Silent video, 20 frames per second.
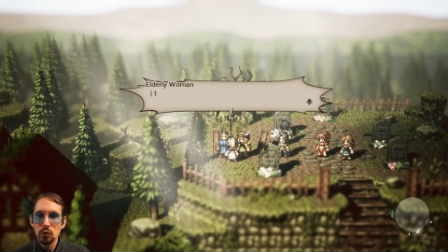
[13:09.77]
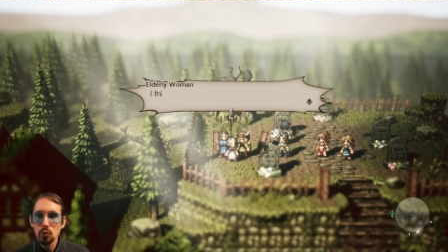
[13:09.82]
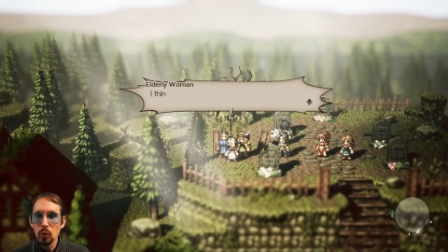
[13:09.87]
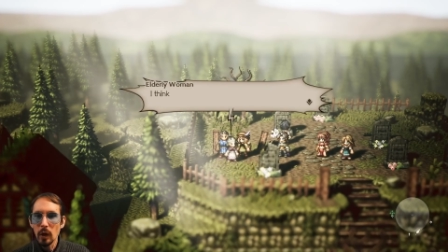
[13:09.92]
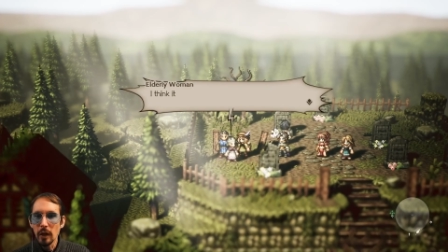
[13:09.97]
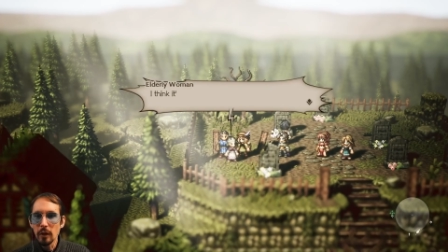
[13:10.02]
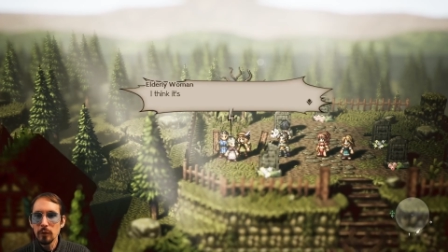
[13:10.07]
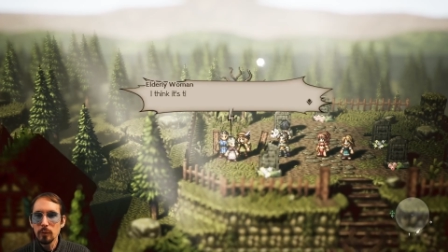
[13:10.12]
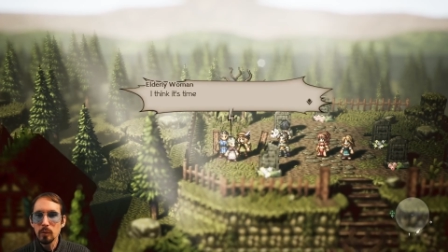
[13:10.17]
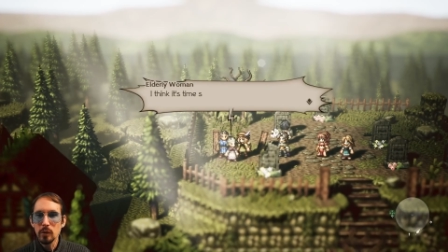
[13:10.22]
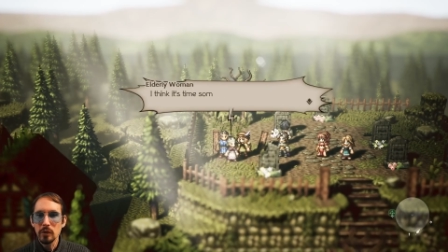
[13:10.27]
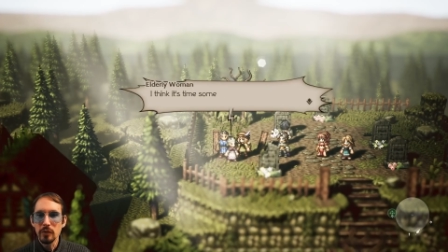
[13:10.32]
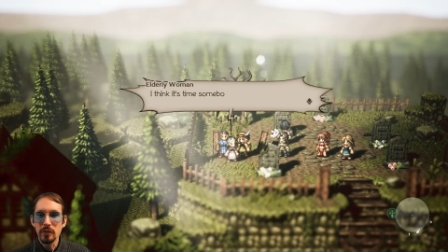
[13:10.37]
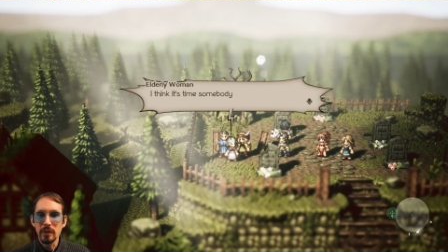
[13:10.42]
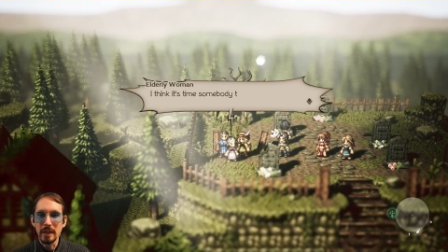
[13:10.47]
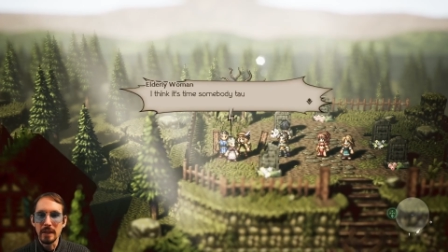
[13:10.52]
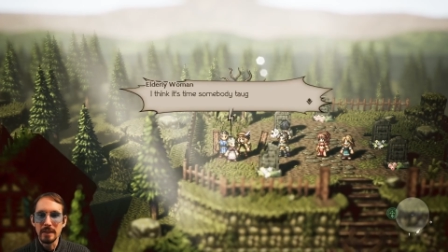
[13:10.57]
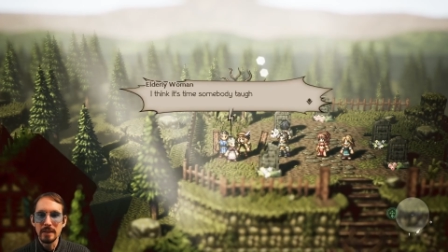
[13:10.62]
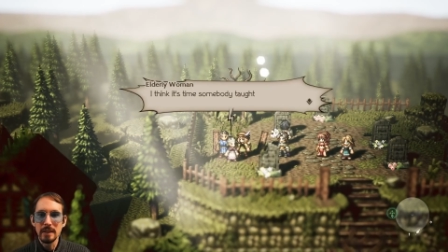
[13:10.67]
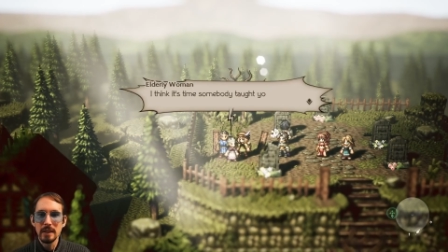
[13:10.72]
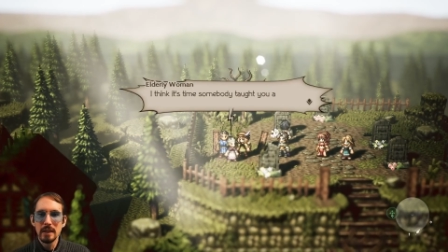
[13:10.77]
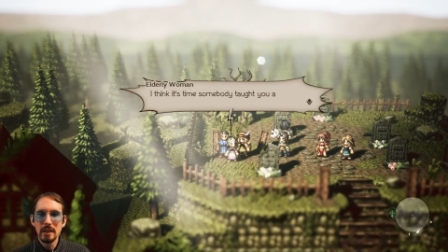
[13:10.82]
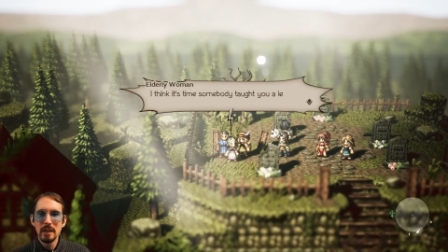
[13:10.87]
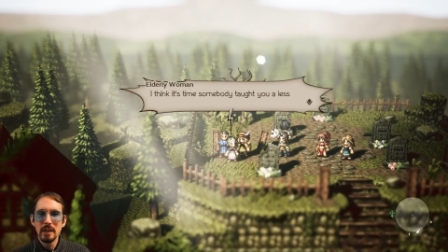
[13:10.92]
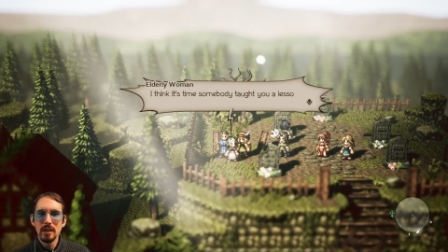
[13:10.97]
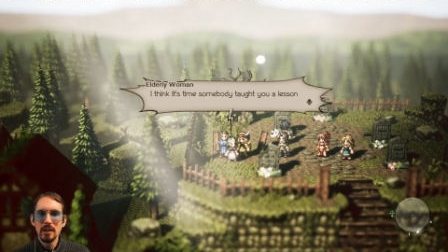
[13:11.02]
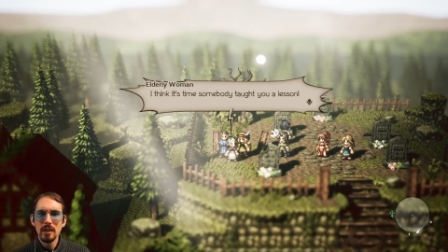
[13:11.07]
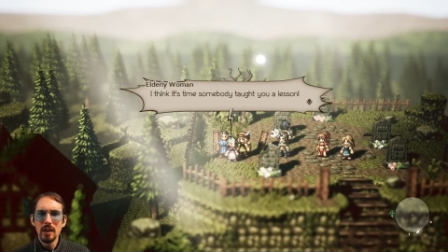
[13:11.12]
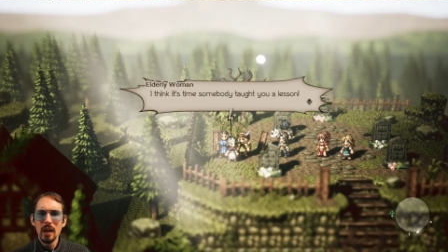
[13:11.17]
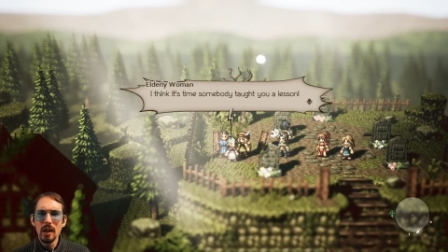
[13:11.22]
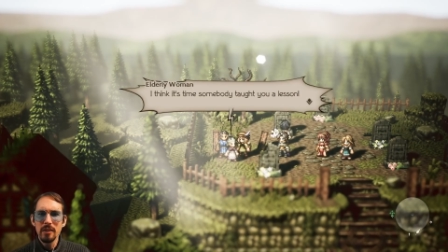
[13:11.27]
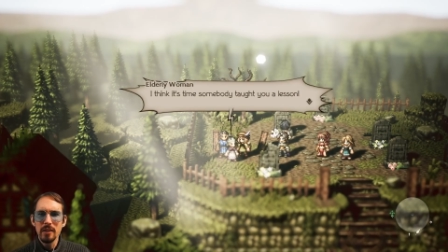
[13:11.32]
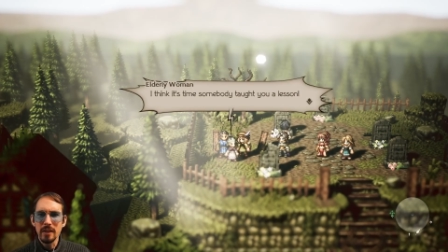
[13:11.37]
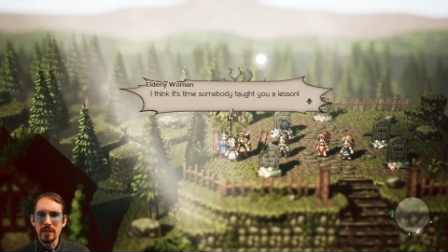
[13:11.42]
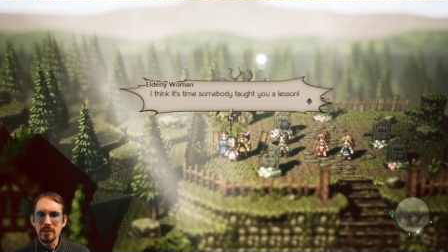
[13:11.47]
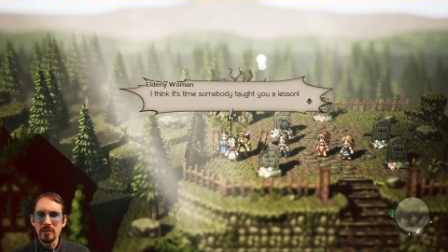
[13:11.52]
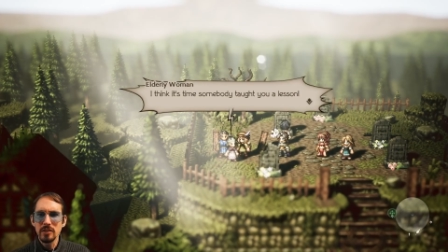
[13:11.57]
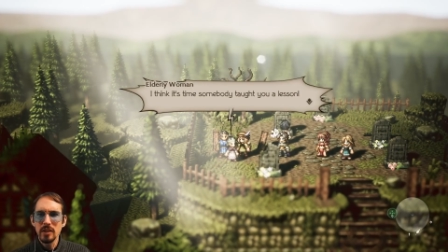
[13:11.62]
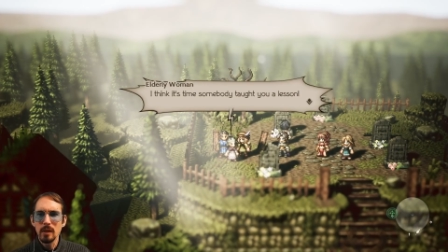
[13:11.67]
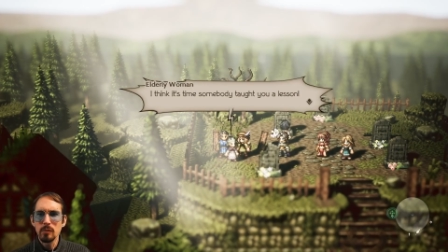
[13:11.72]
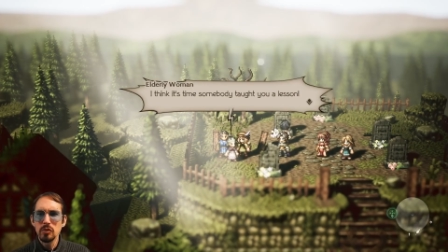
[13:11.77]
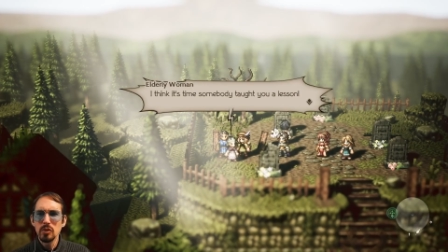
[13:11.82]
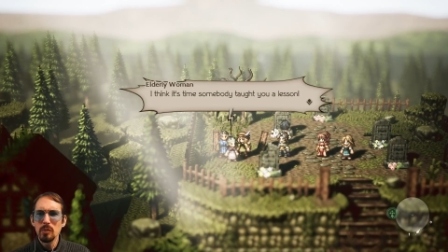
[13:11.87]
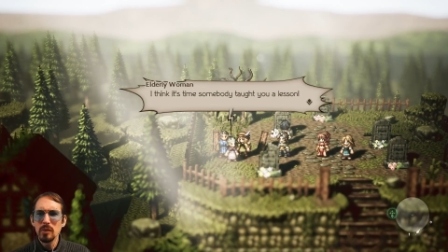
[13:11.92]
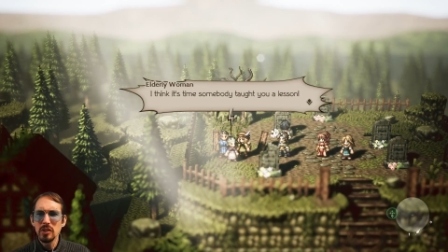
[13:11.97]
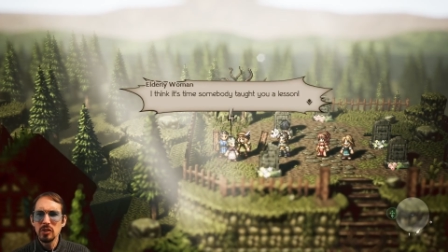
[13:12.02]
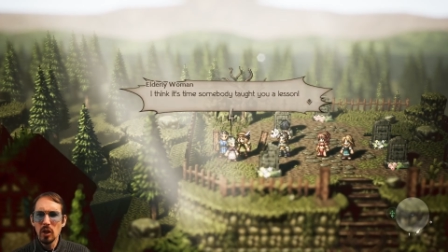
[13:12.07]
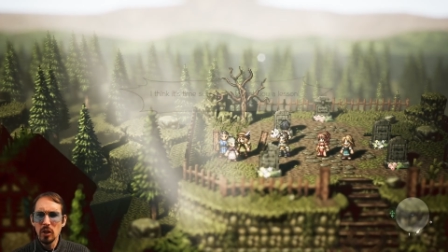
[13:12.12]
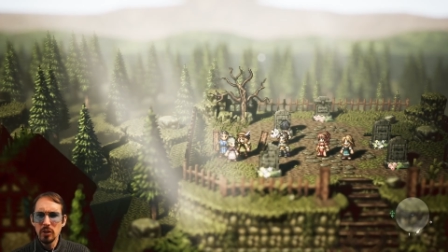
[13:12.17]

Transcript: 12%. I think it's time somebody